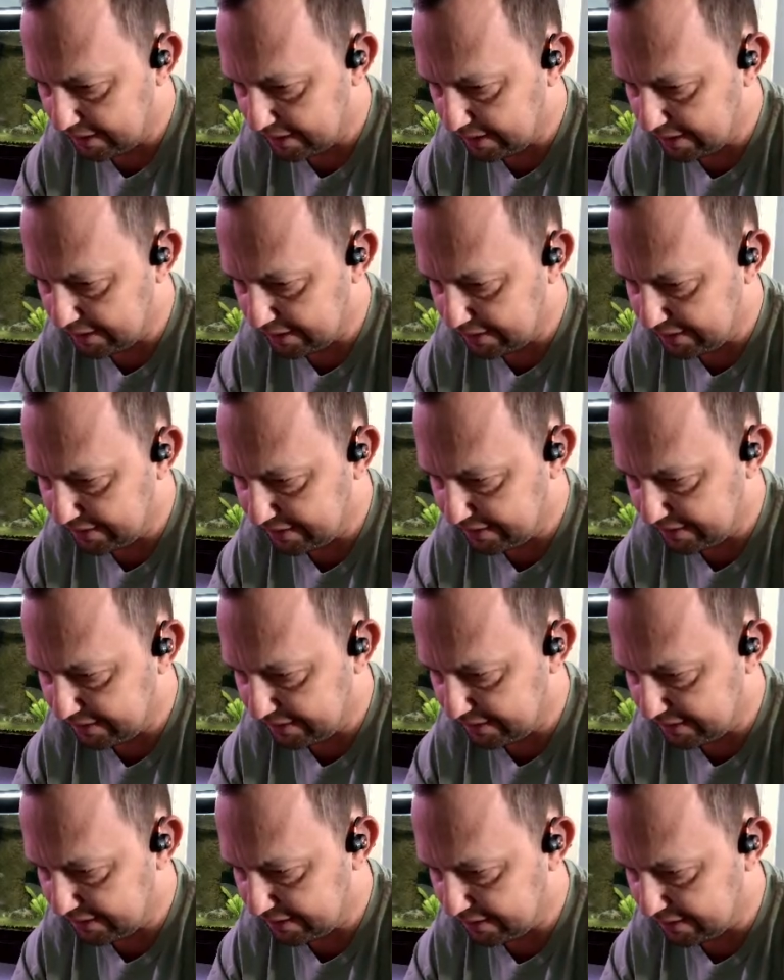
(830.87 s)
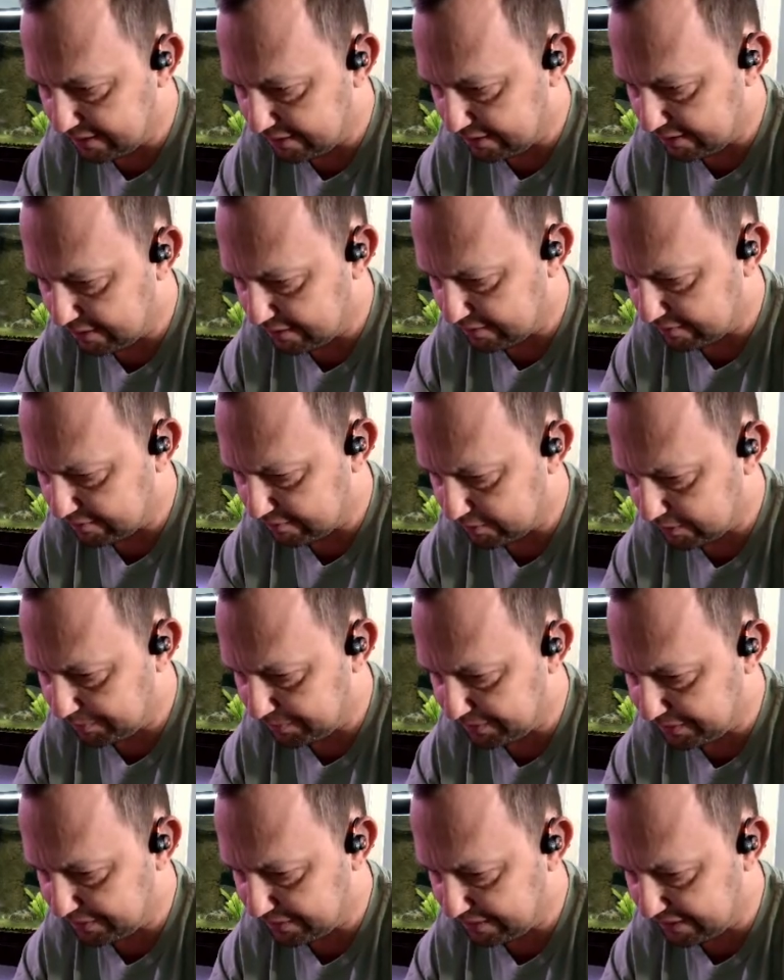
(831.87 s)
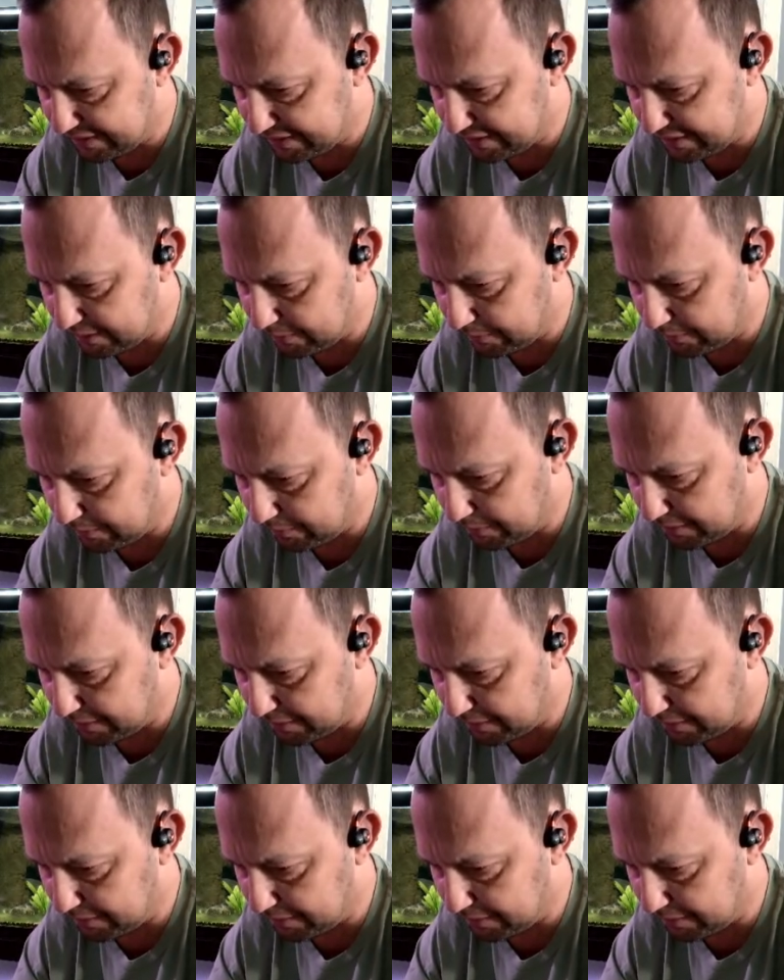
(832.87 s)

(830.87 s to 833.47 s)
Let's see here. Oops, that's not what I